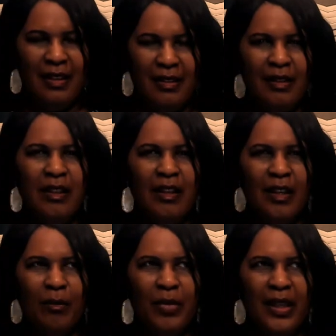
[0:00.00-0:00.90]

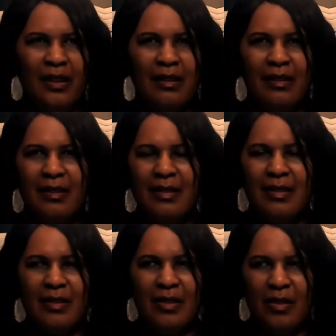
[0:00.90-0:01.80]
club, like
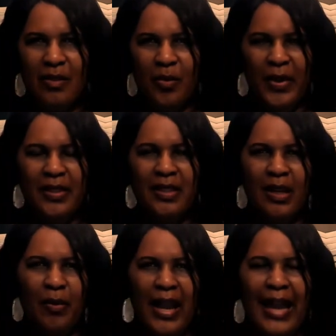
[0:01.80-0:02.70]
the way that they
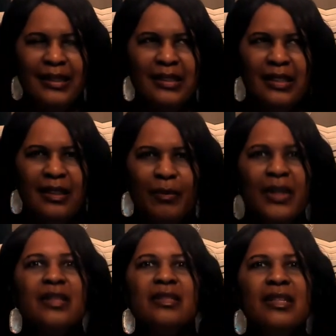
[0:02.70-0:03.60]
were acting,
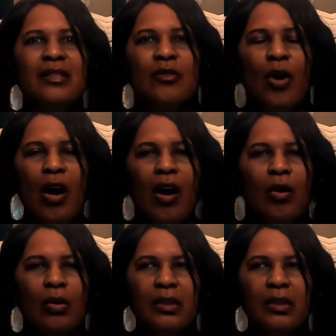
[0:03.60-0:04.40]
because these are all.